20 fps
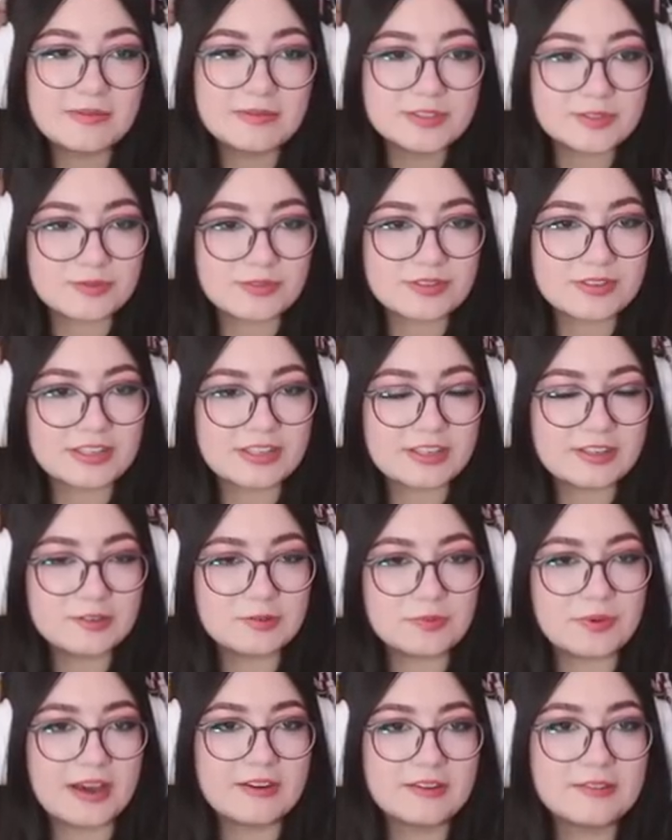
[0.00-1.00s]
that one's really
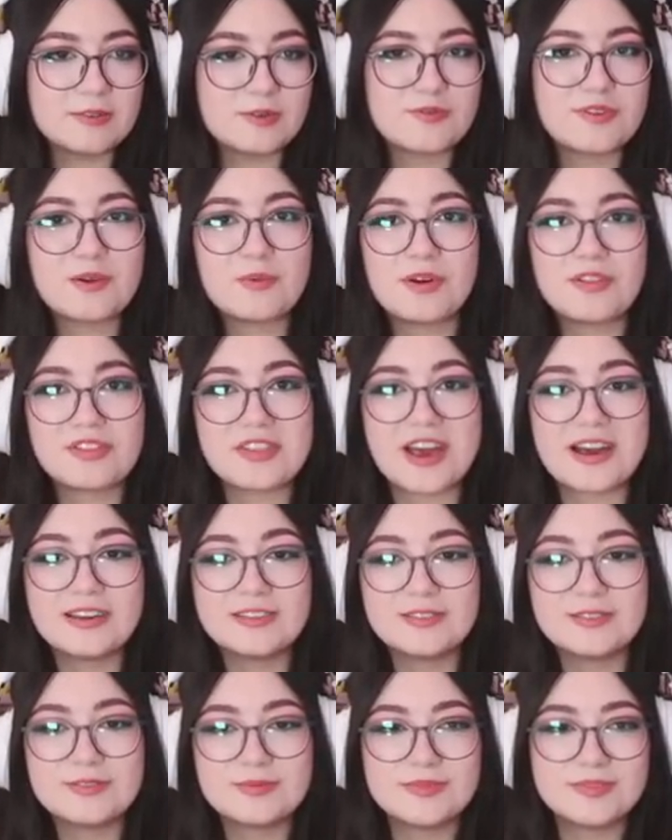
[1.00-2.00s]
cute, but I don't know if I want
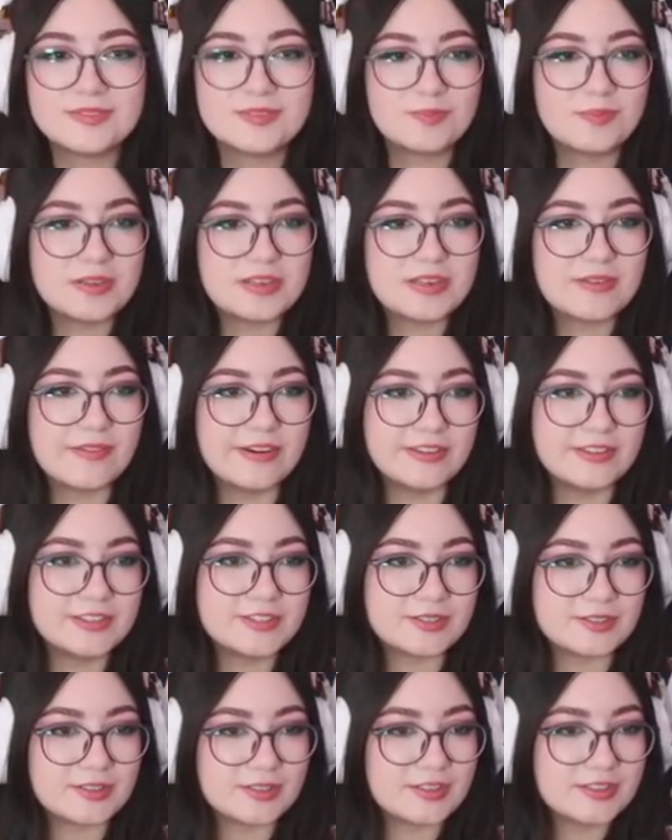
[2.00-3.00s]
that big of a
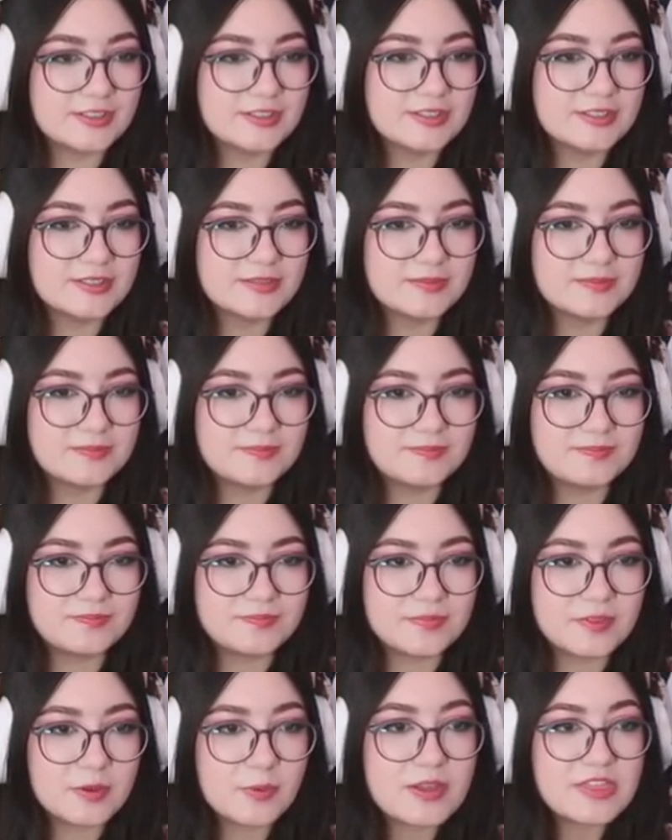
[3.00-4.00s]
lizard.
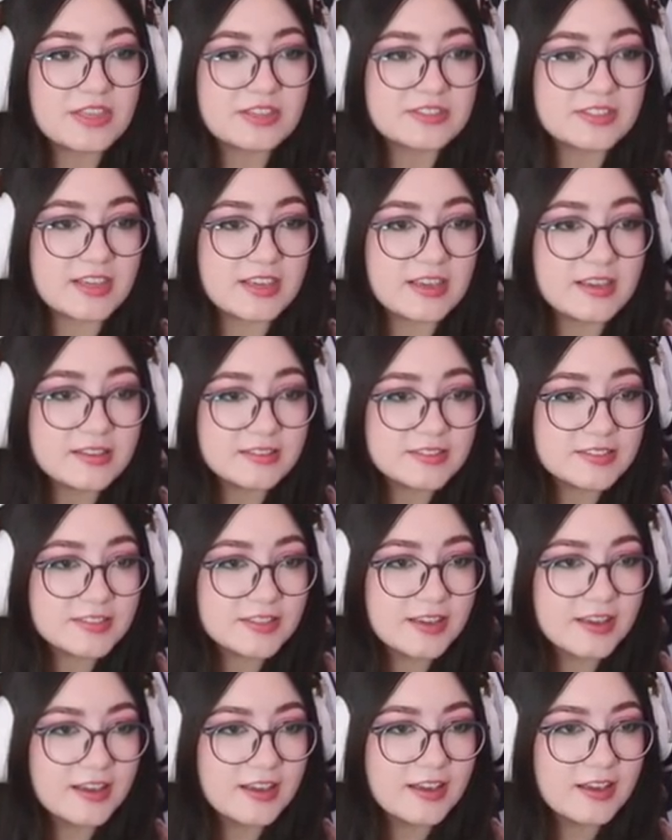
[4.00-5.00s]
Wait, that's it?
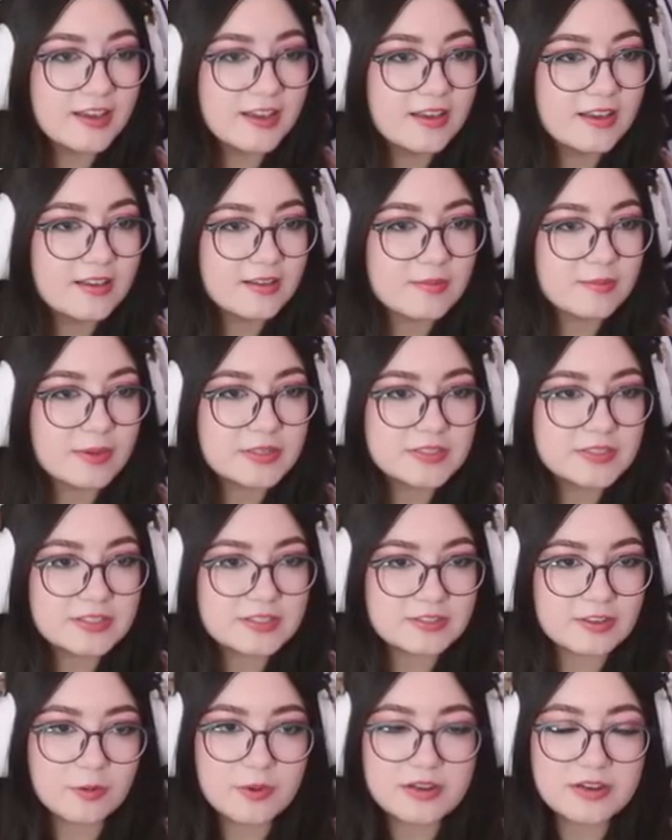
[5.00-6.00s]

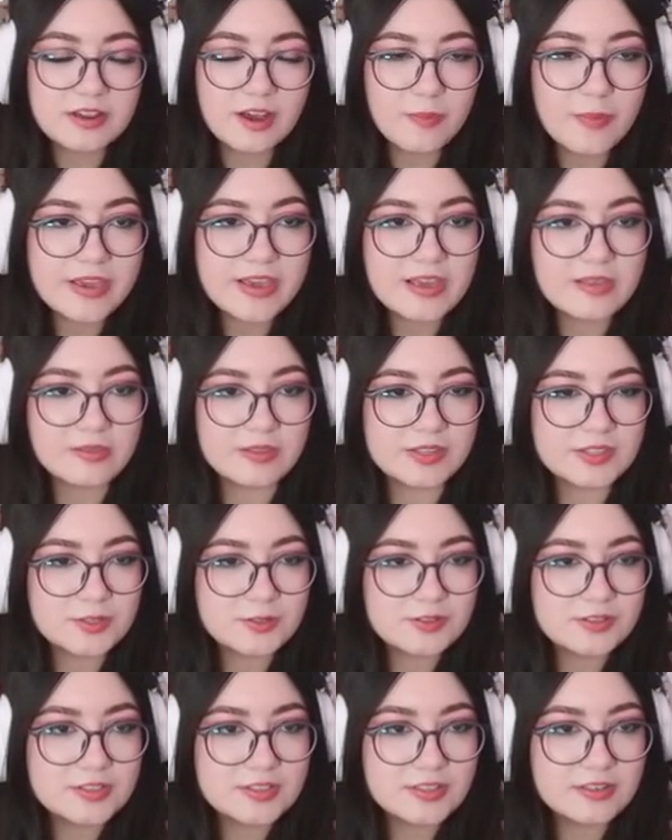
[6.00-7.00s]
Besties, are we not making
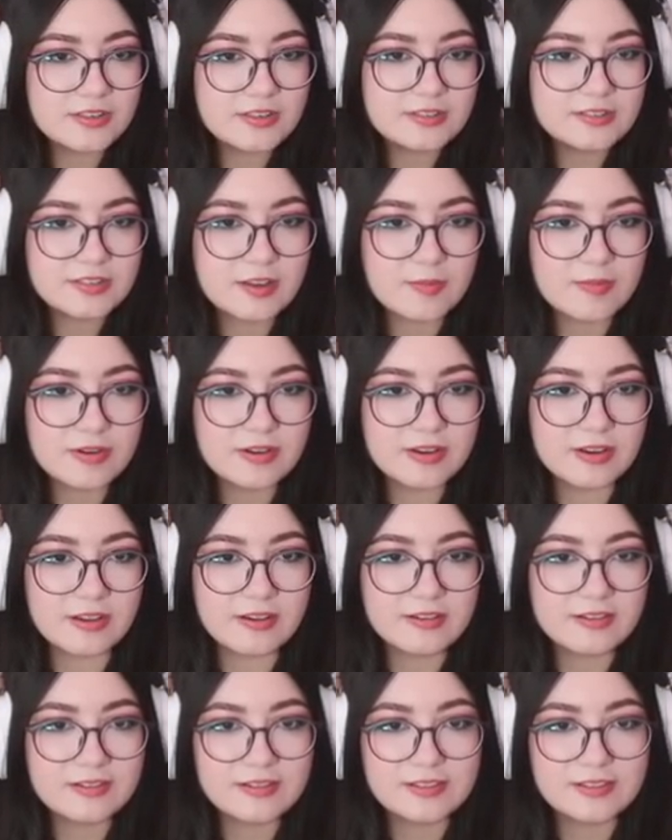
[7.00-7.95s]
lizard designs? Come on.